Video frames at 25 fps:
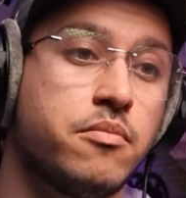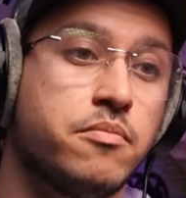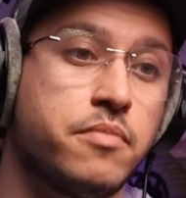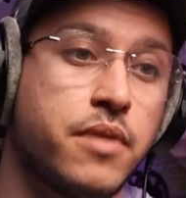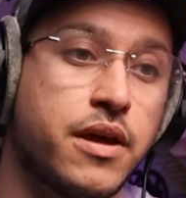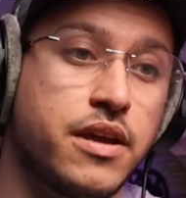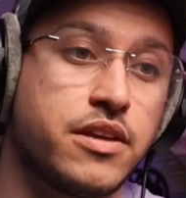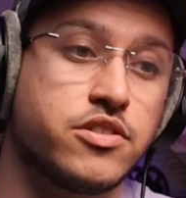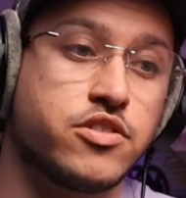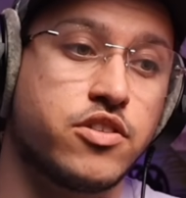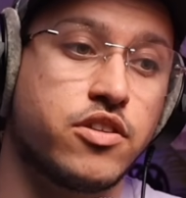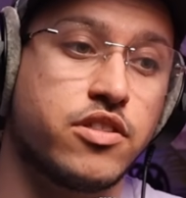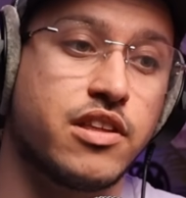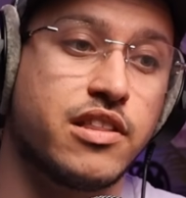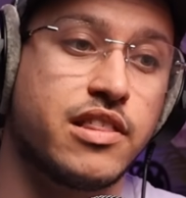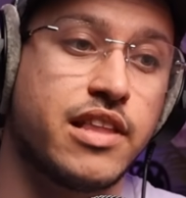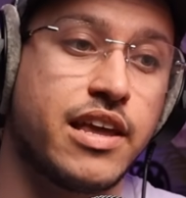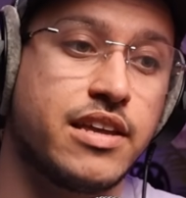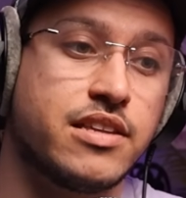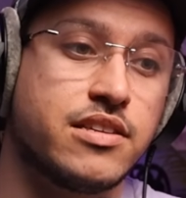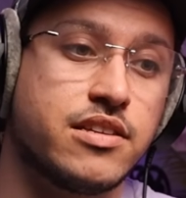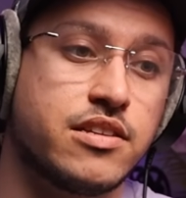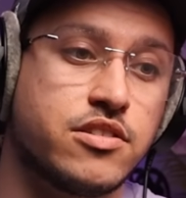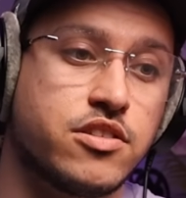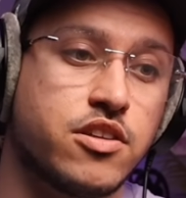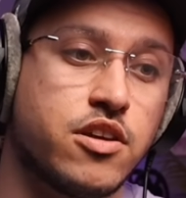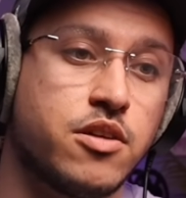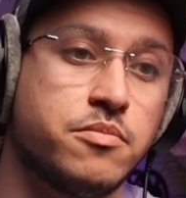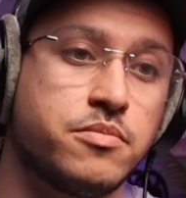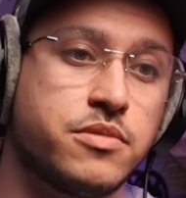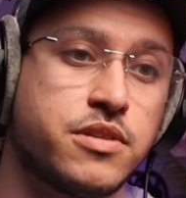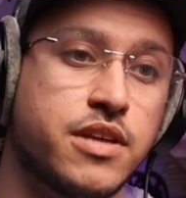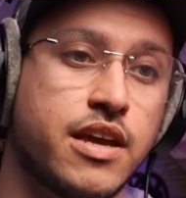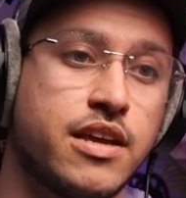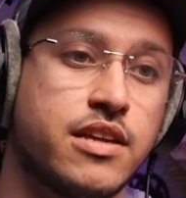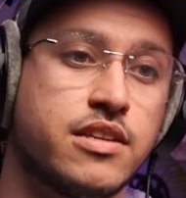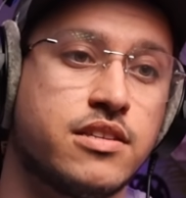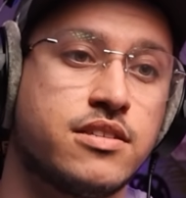based on the latest
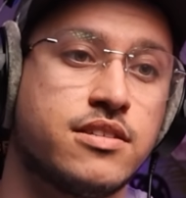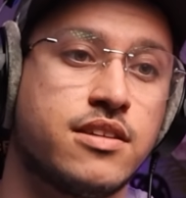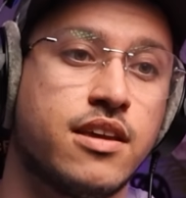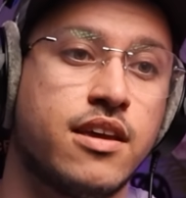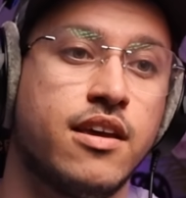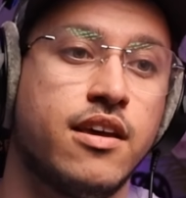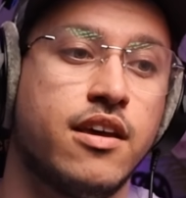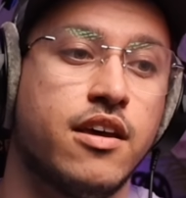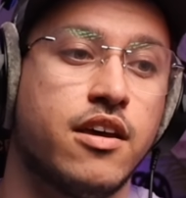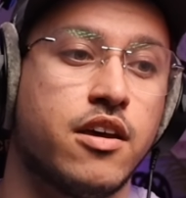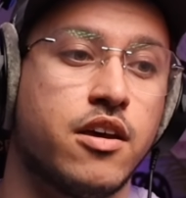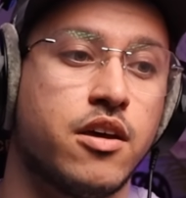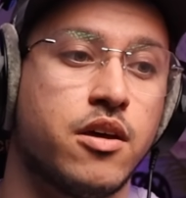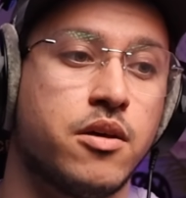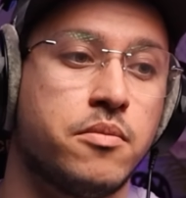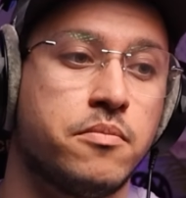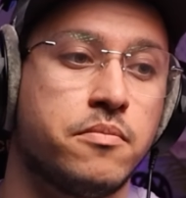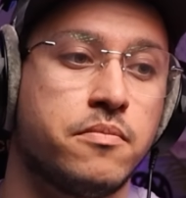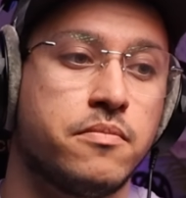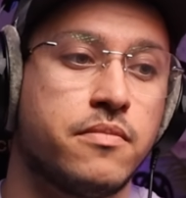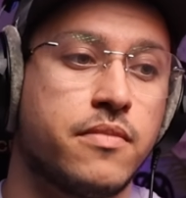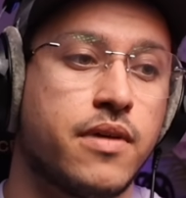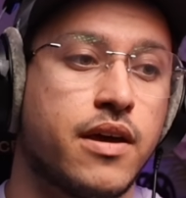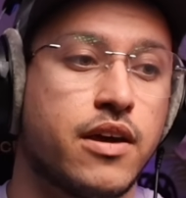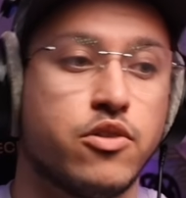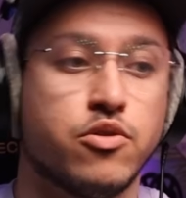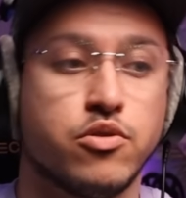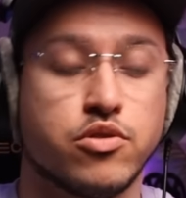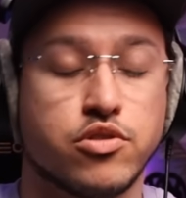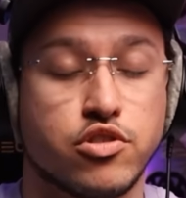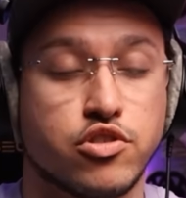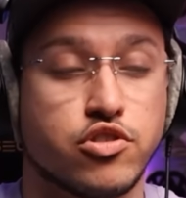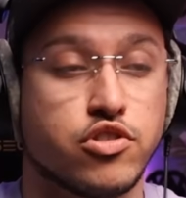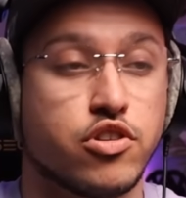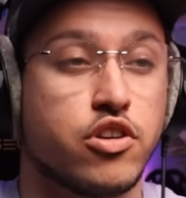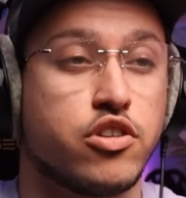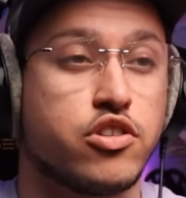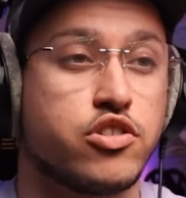update, and
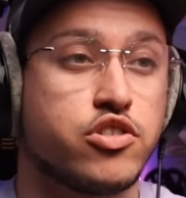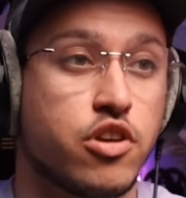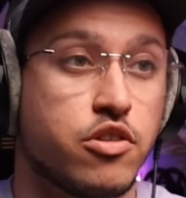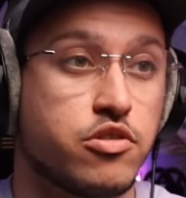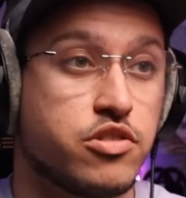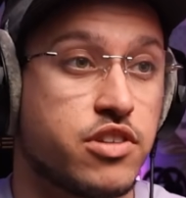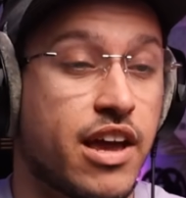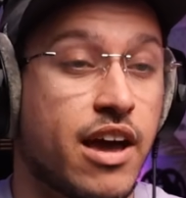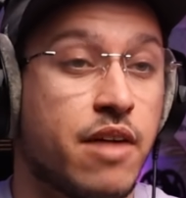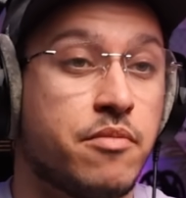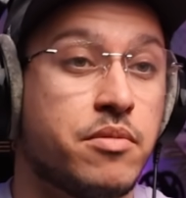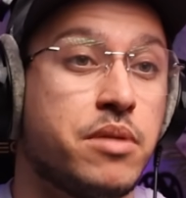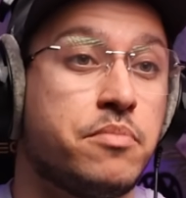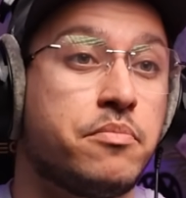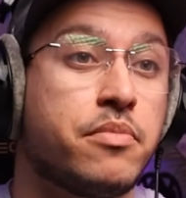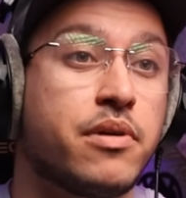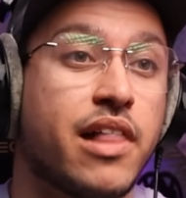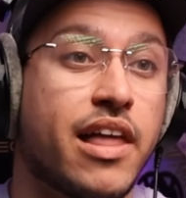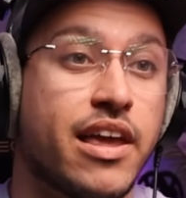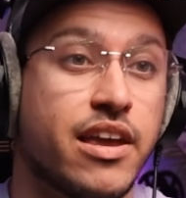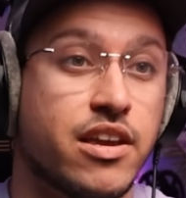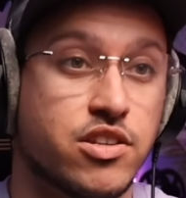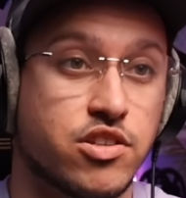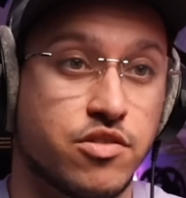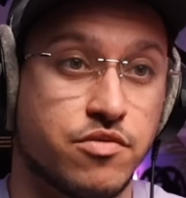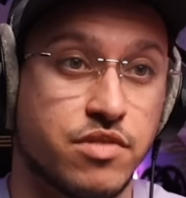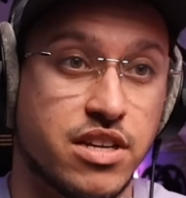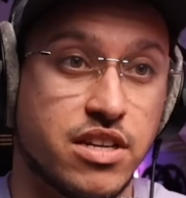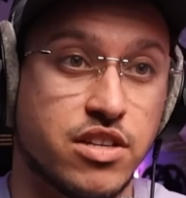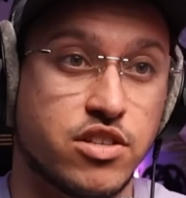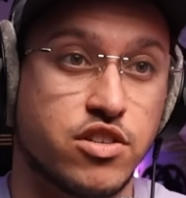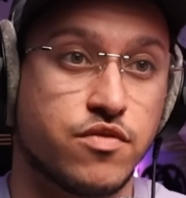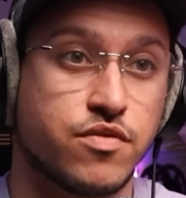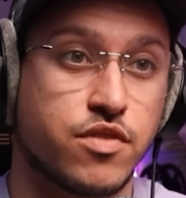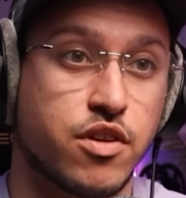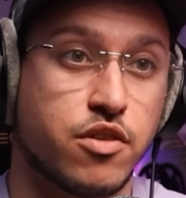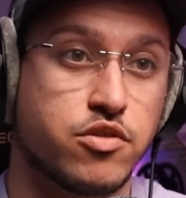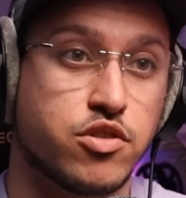also shows you how many players are in
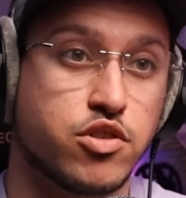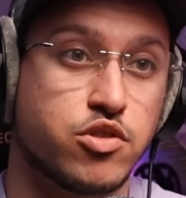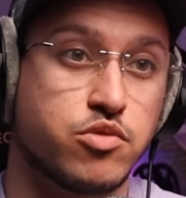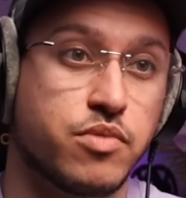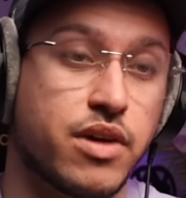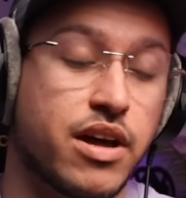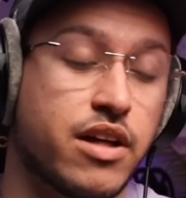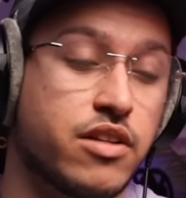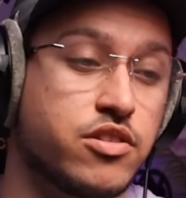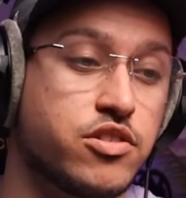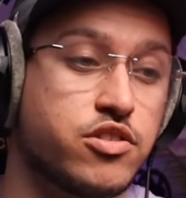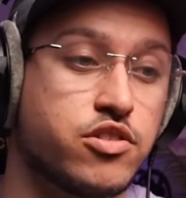each of those as well.